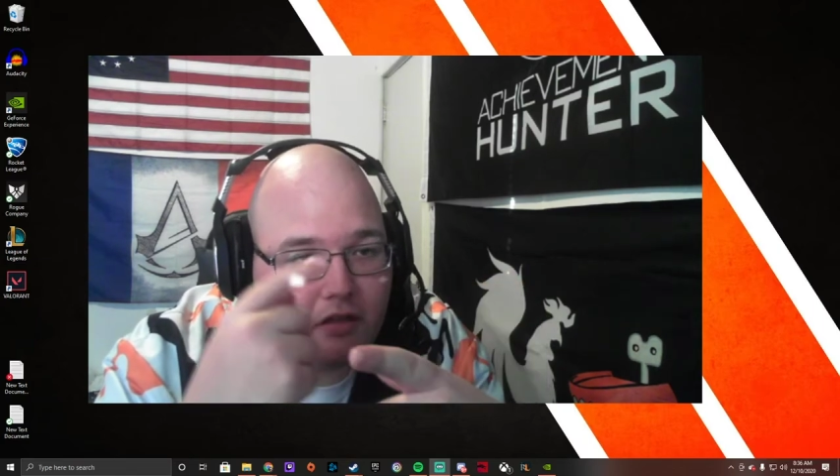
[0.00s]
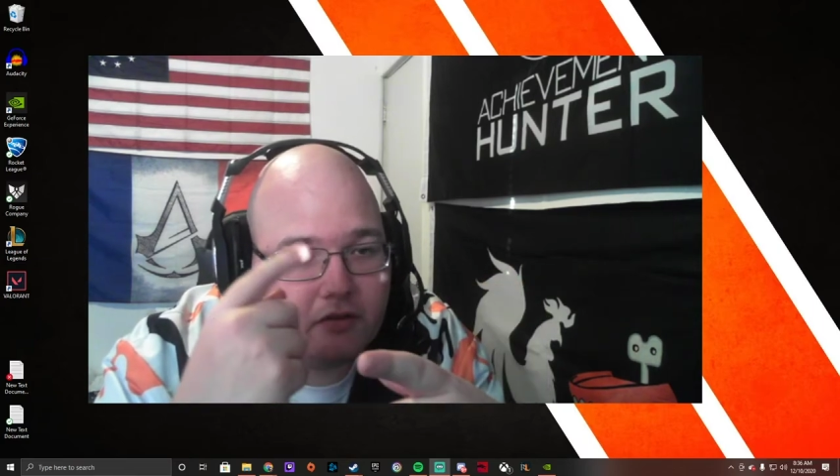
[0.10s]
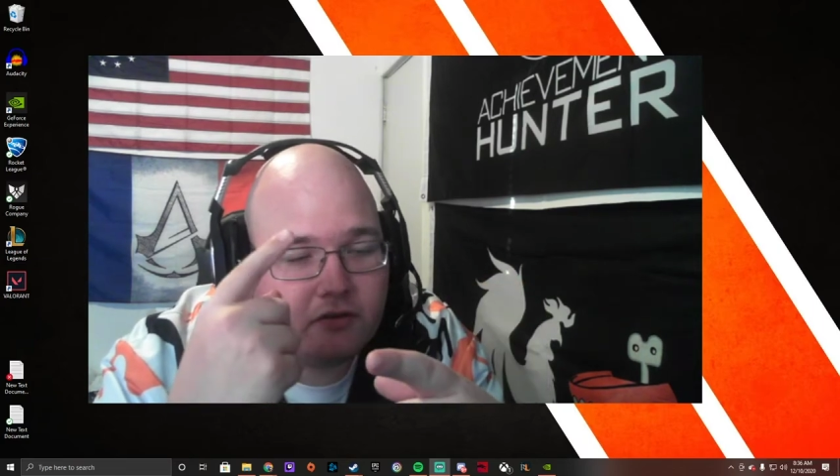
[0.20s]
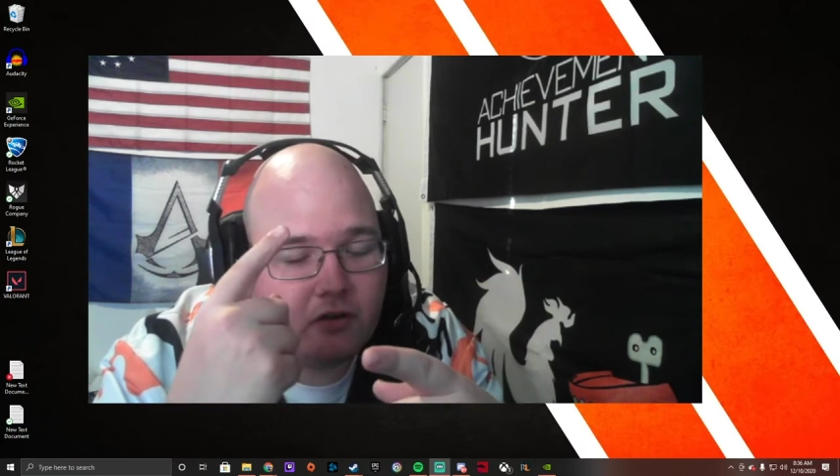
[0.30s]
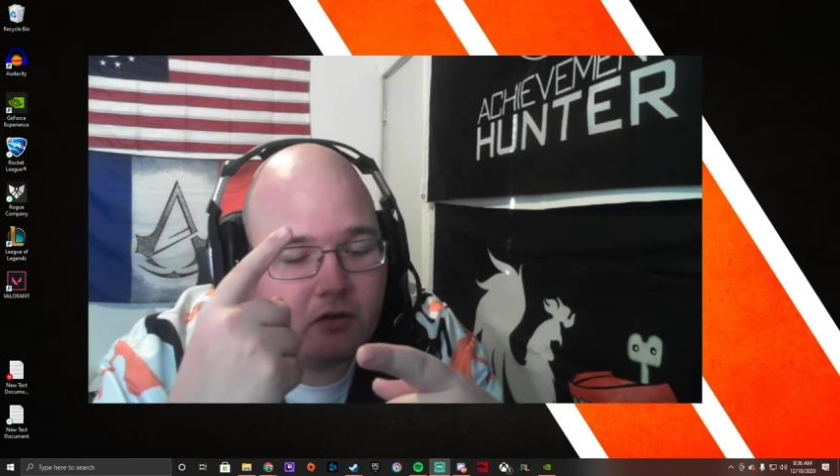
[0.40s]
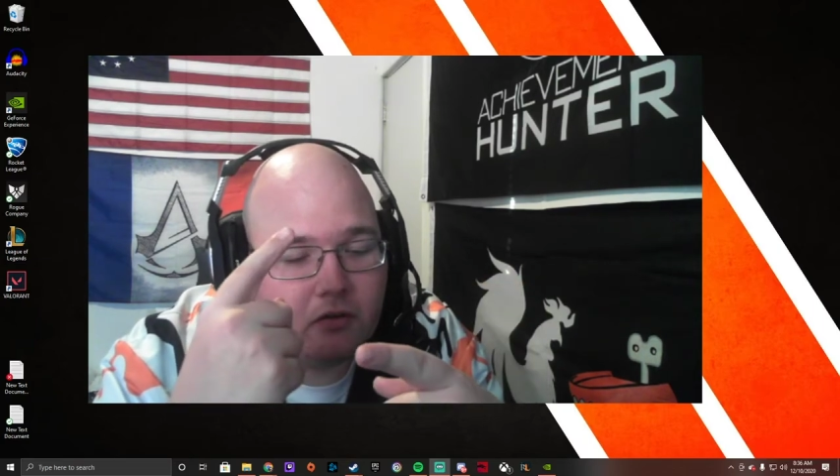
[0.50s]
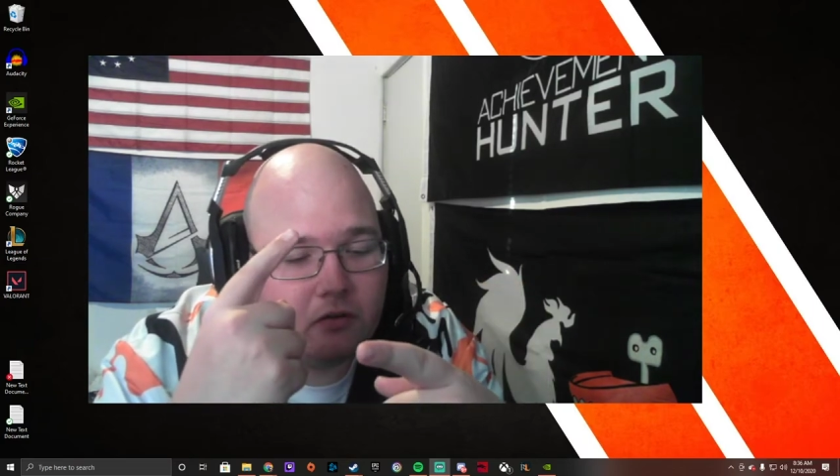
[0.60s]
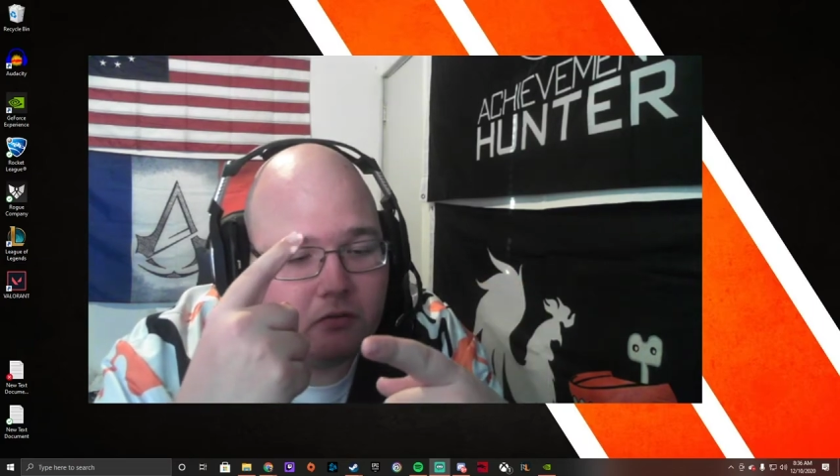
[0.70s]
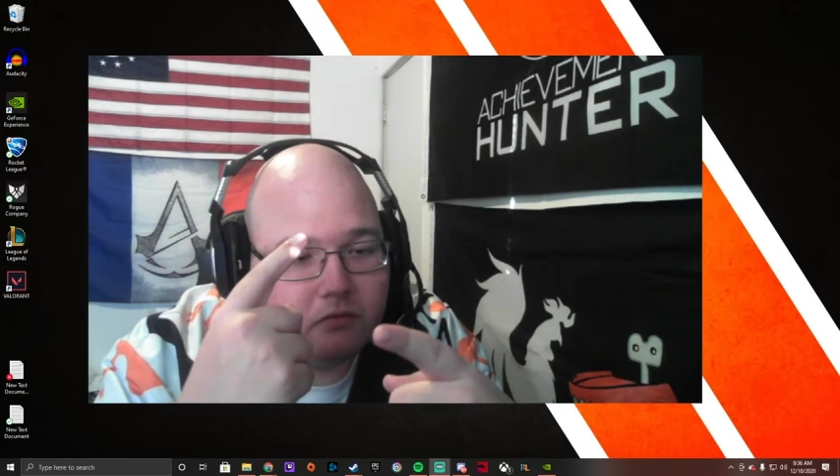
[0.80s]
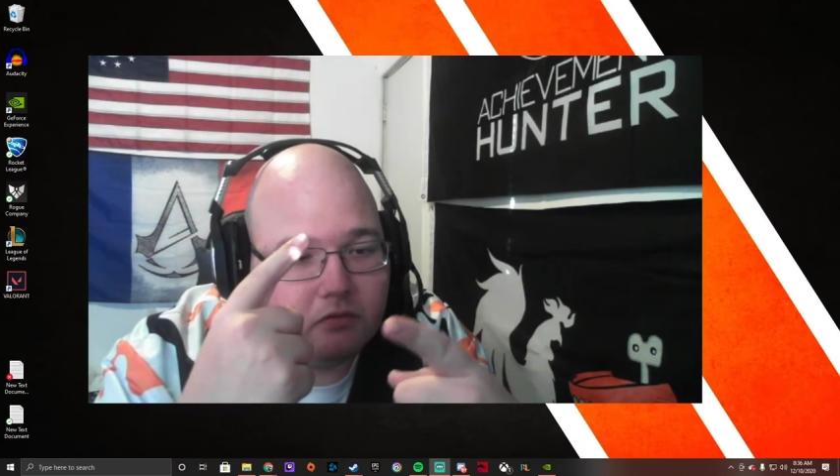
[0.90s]

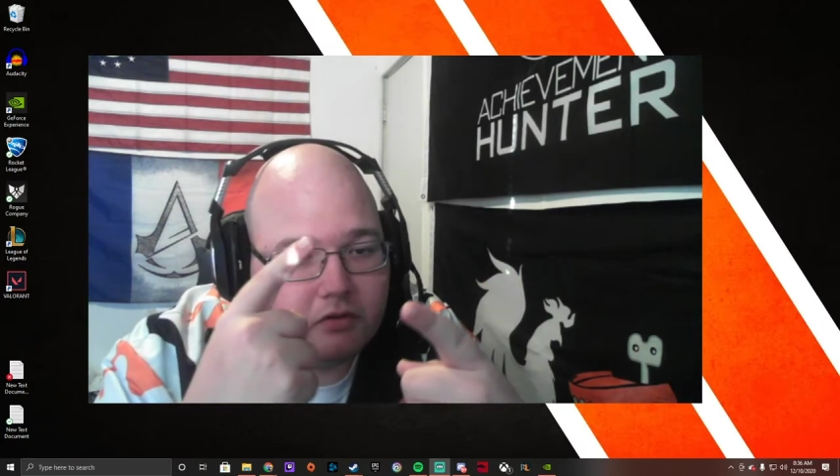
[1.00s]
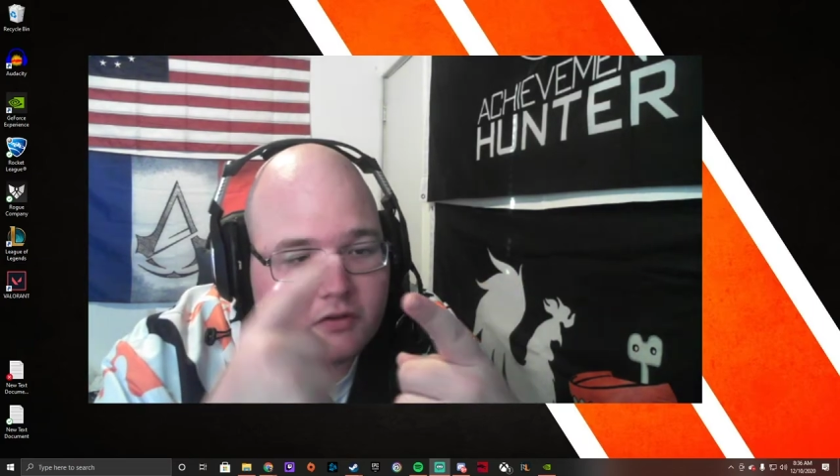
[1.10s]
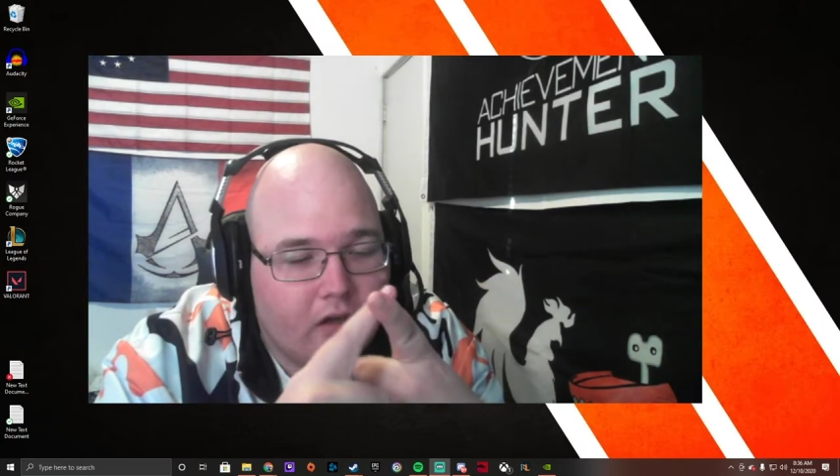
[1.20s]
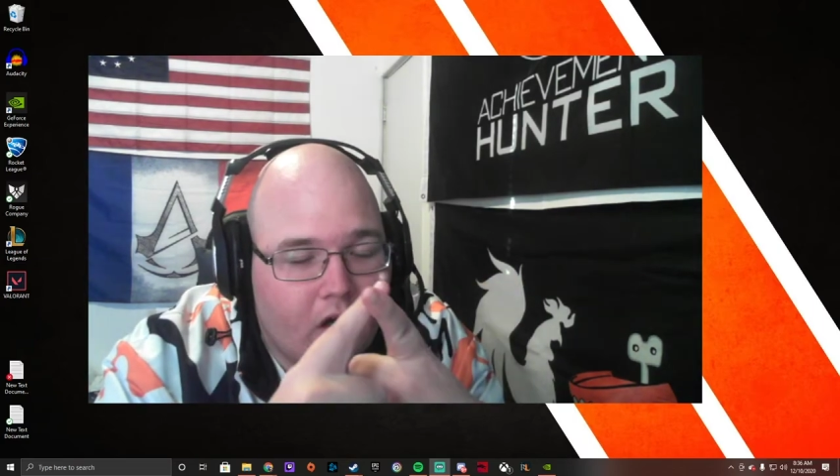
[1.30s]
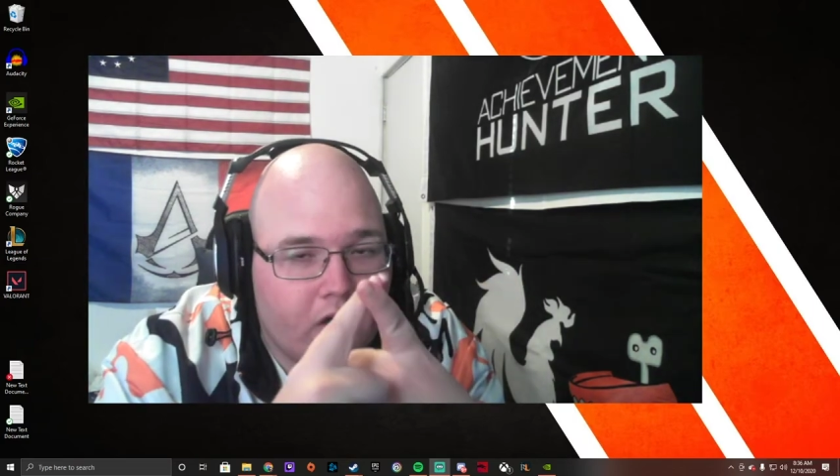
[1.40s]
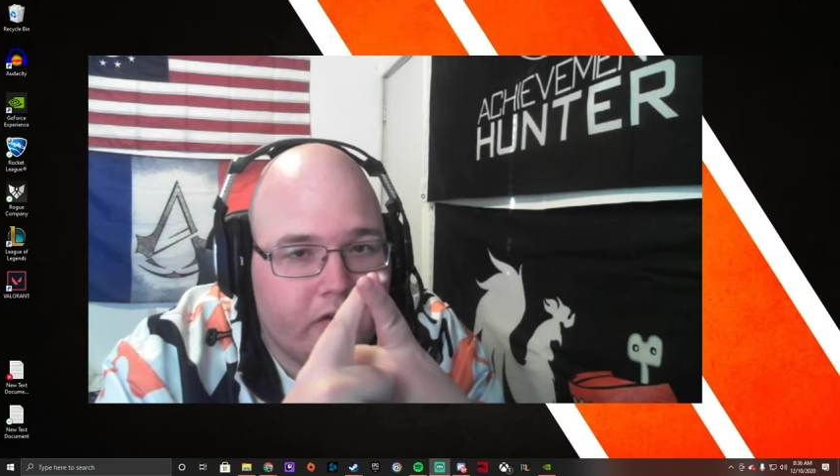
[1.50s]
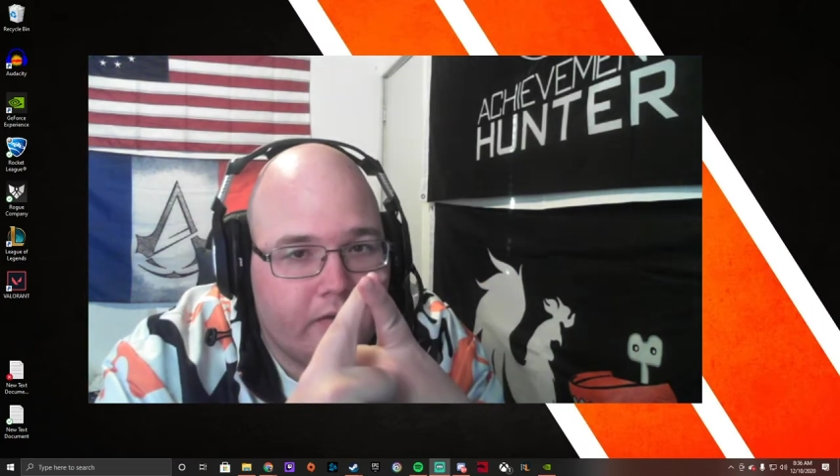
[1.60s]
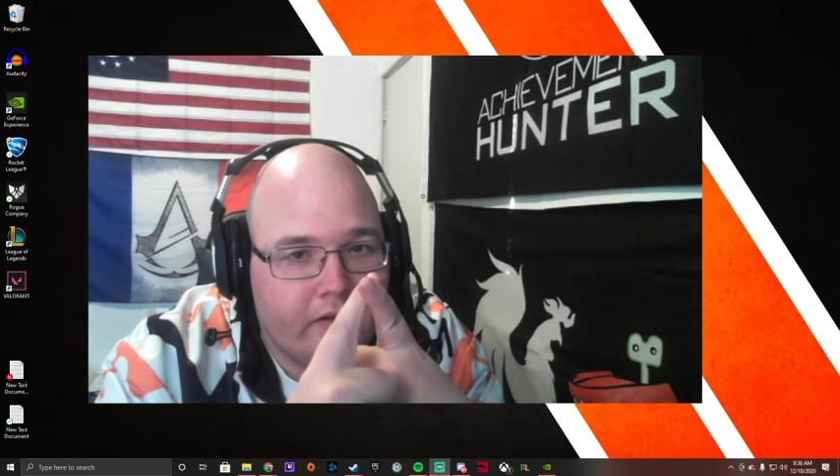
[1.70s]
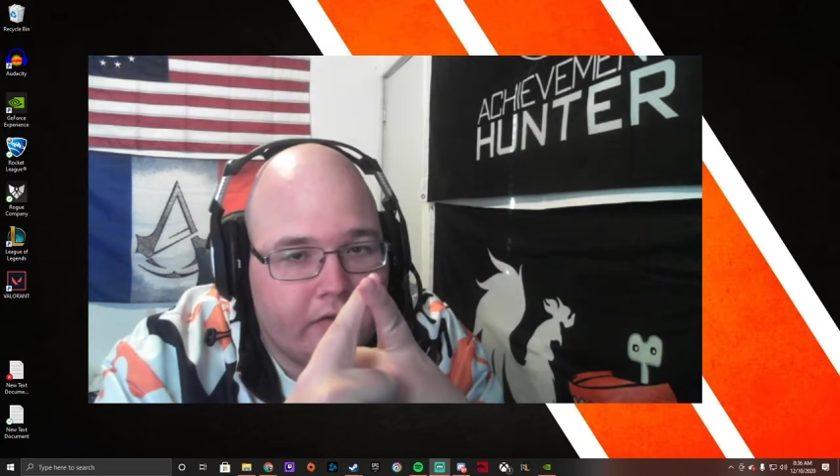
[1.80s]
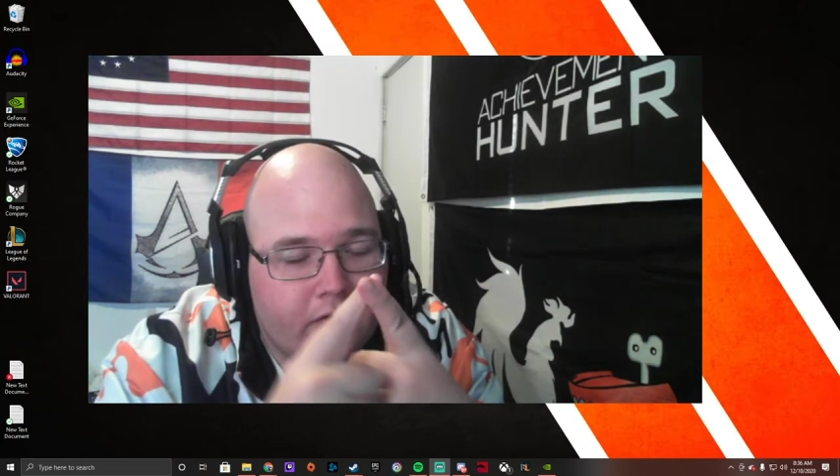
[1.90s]
So there's audio
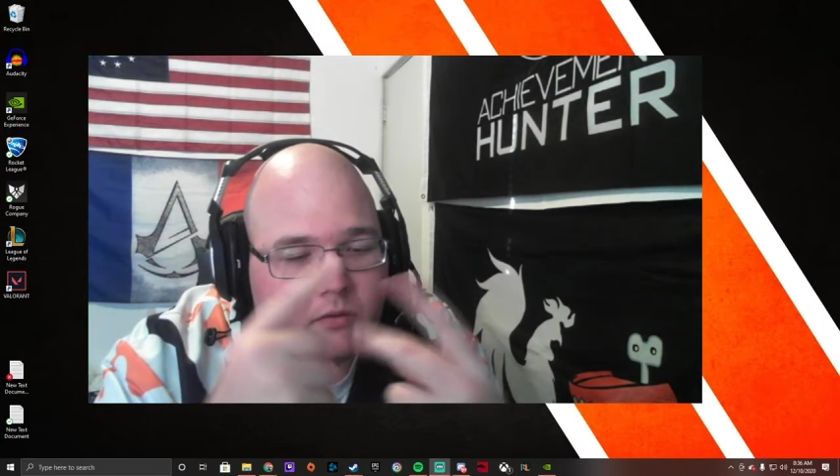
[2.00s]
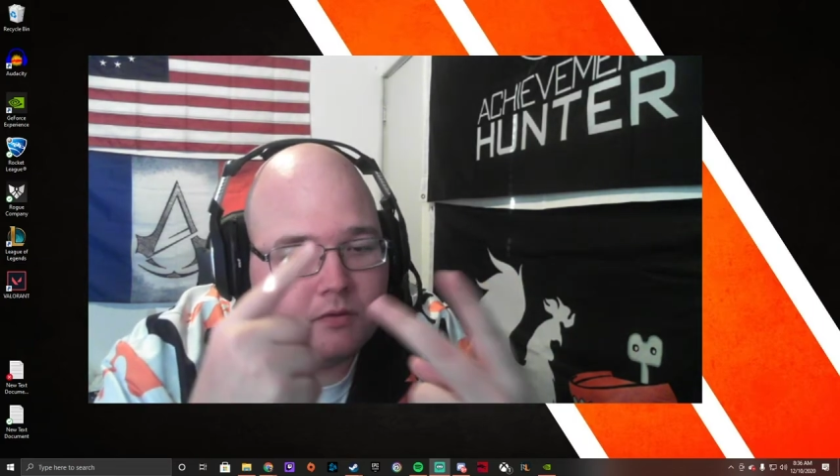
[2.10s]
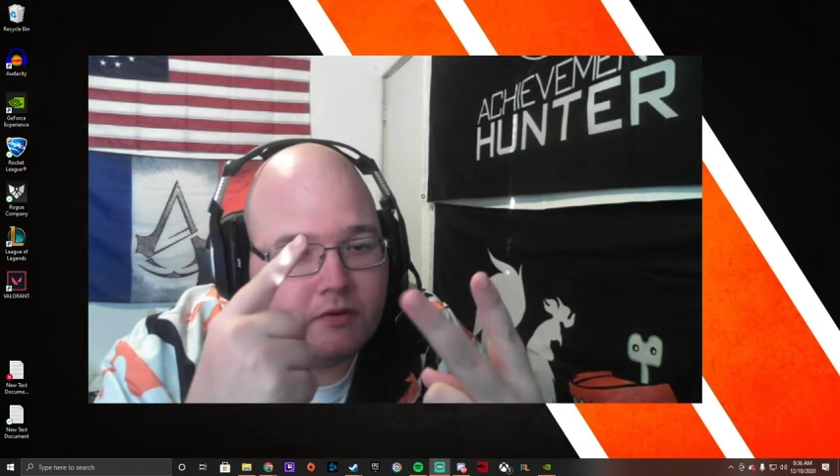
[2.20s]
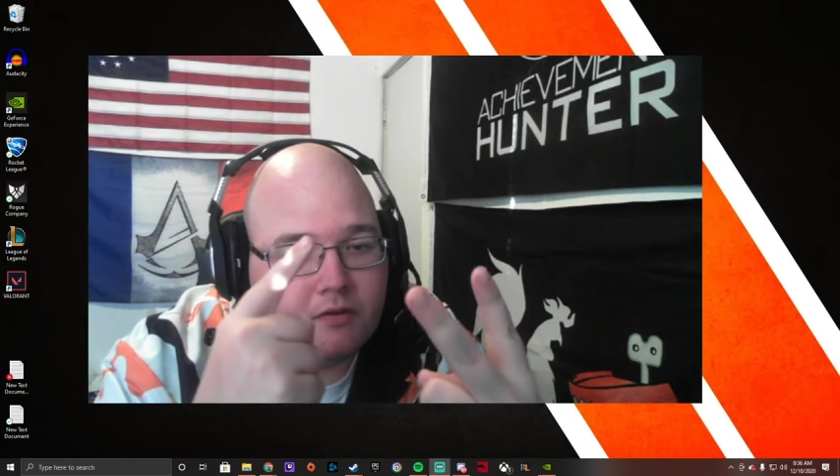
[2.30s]
issues,